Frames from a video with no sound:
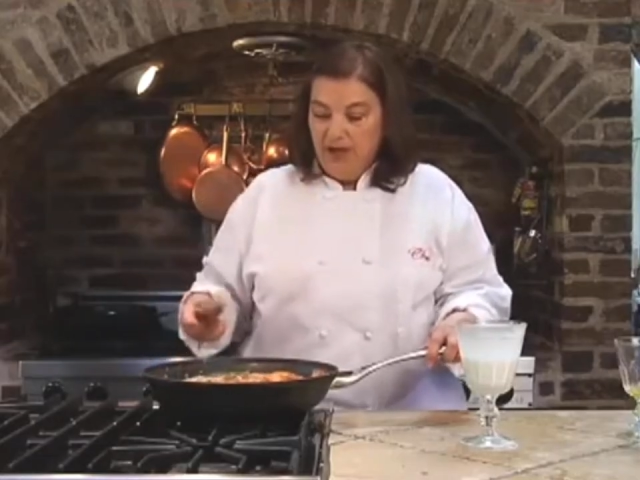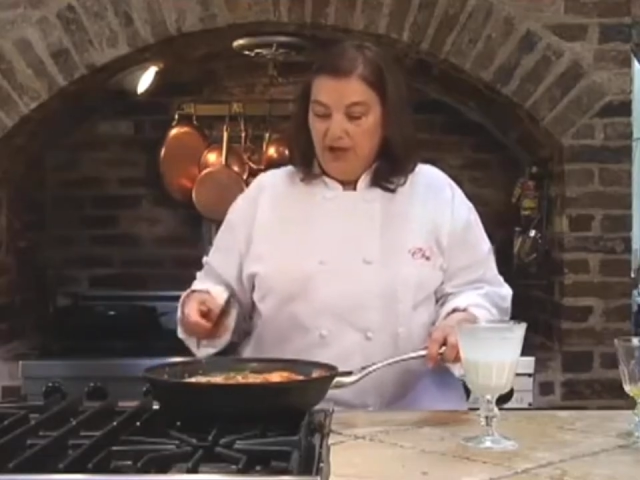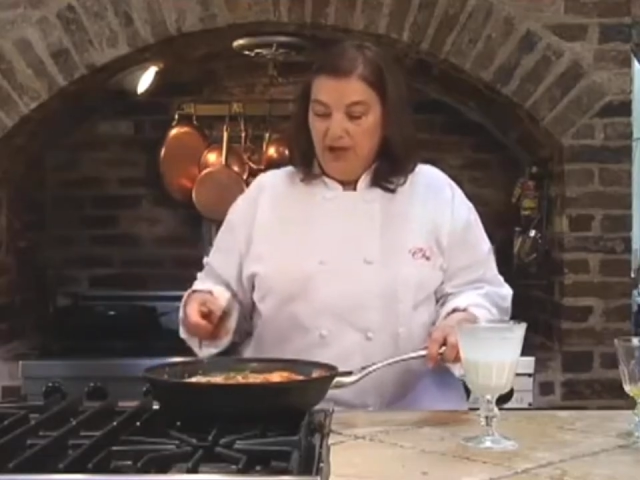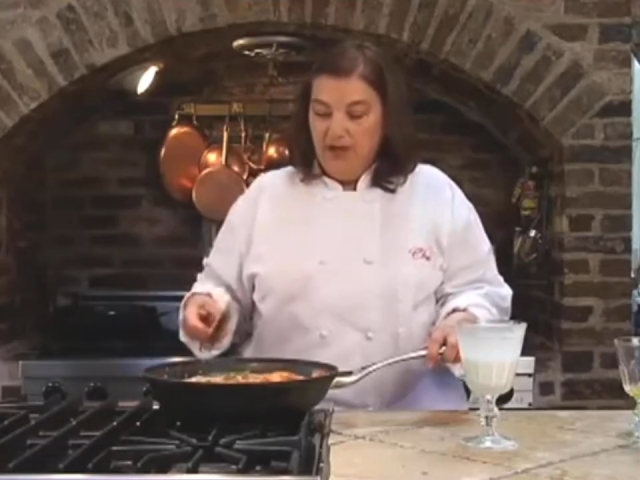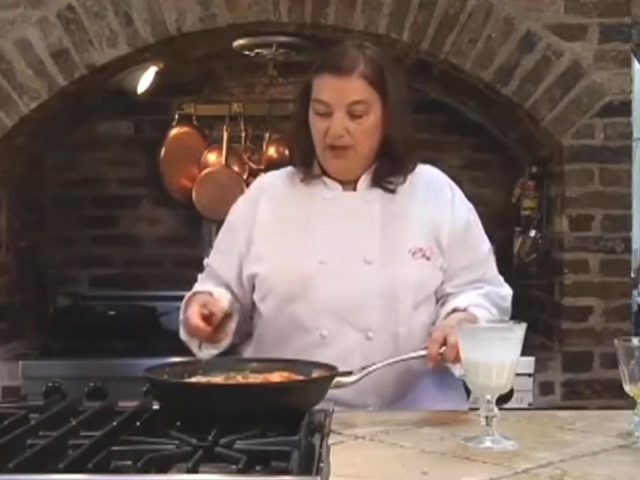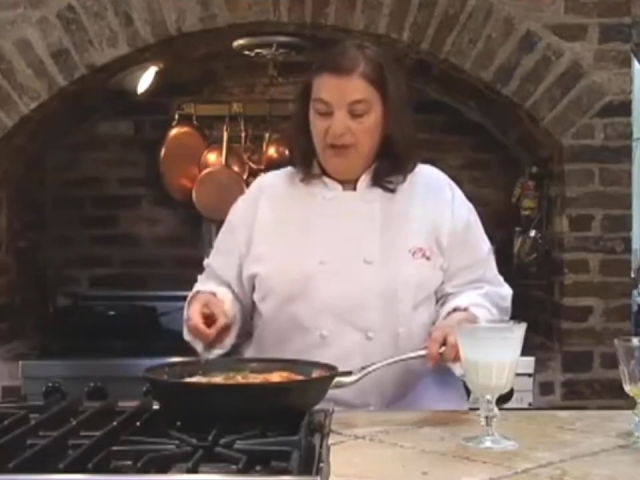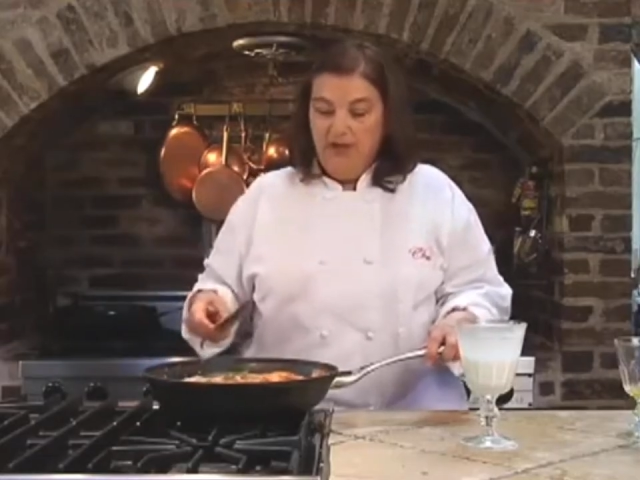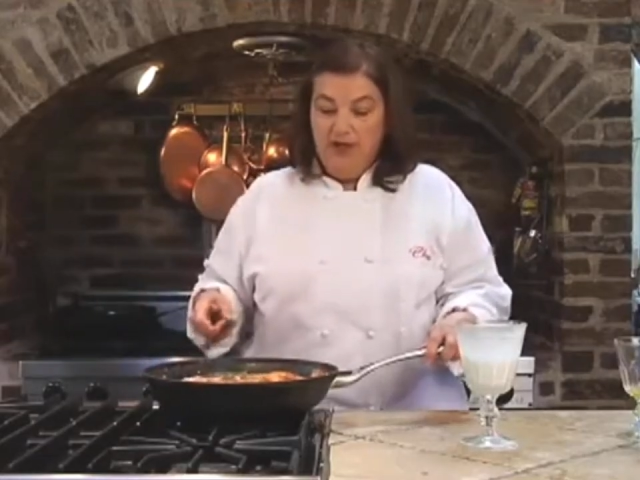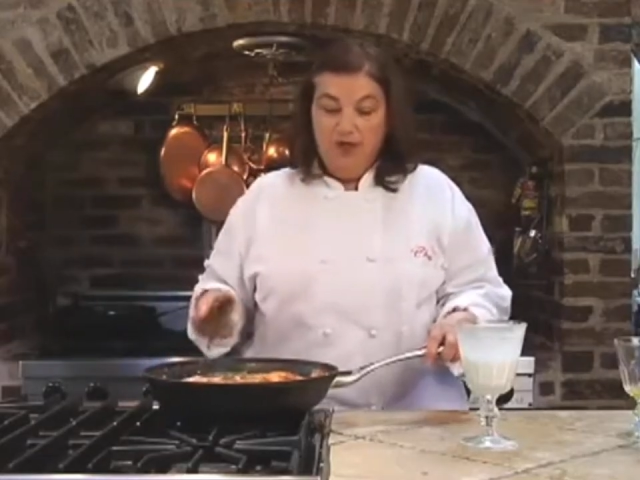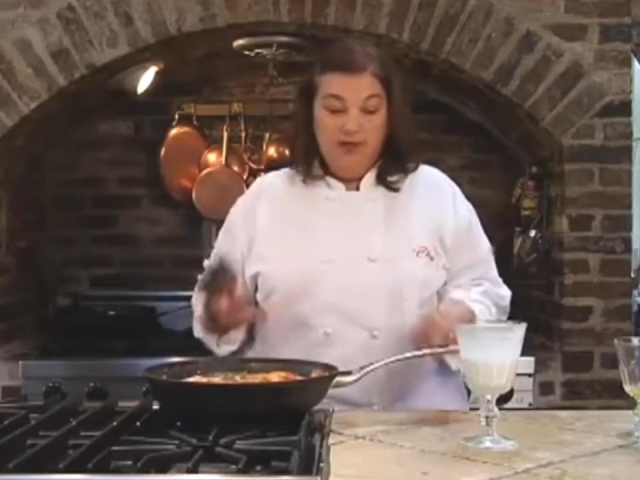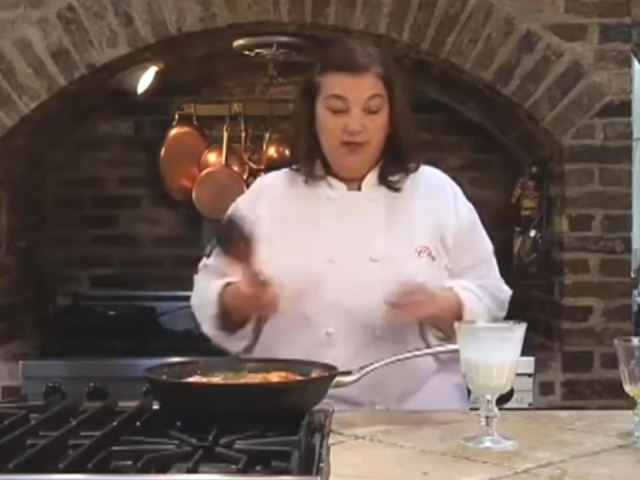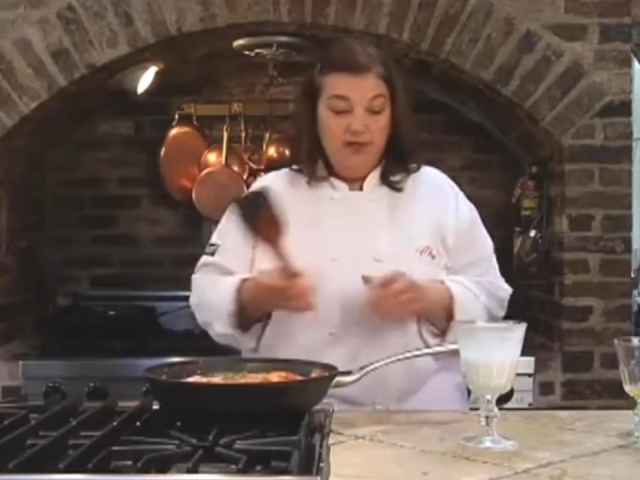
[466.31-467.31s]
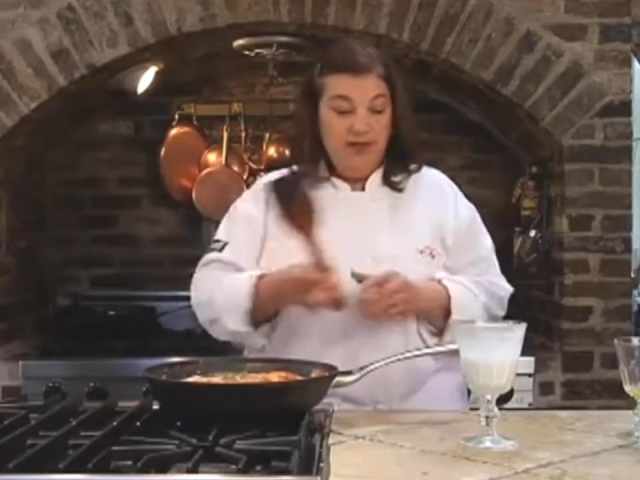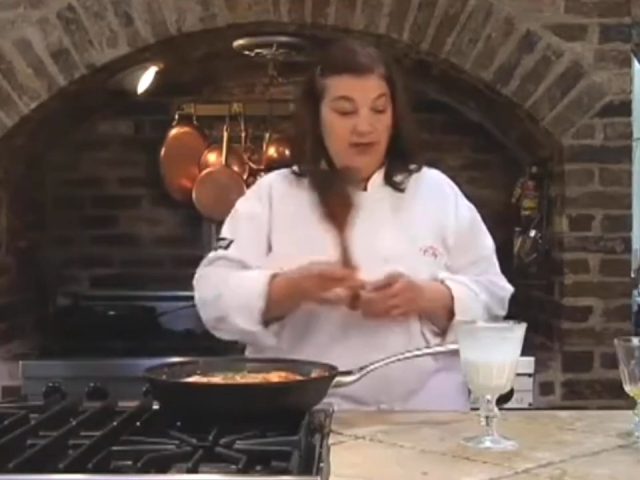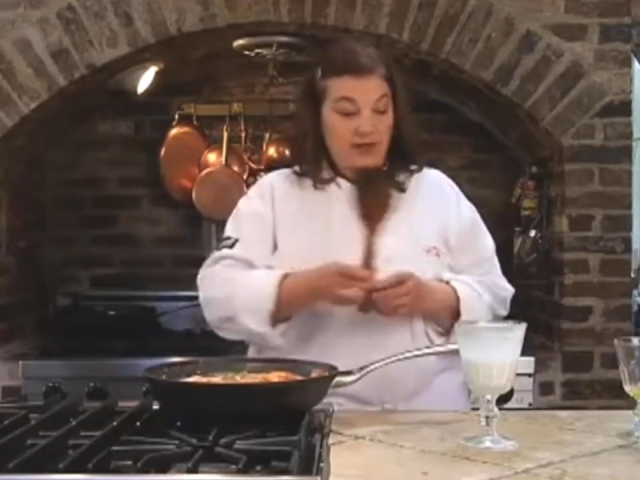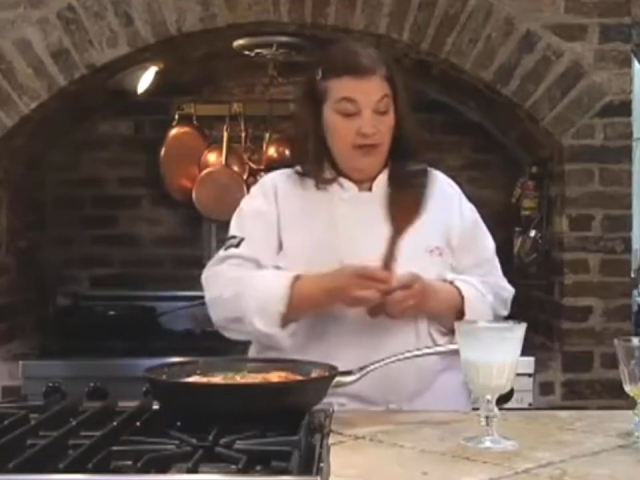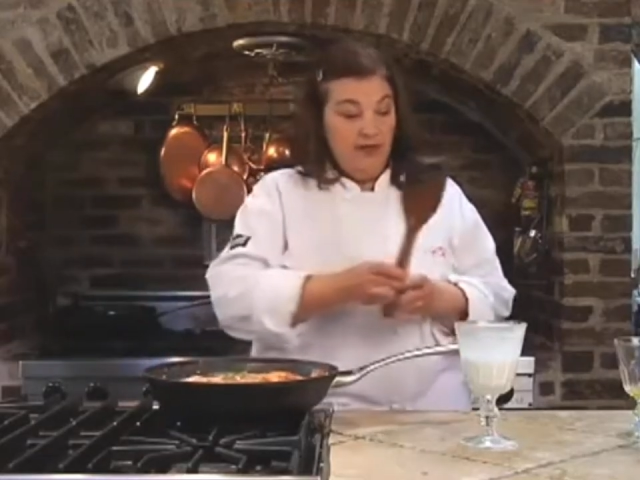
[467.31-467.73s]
all of the other Italian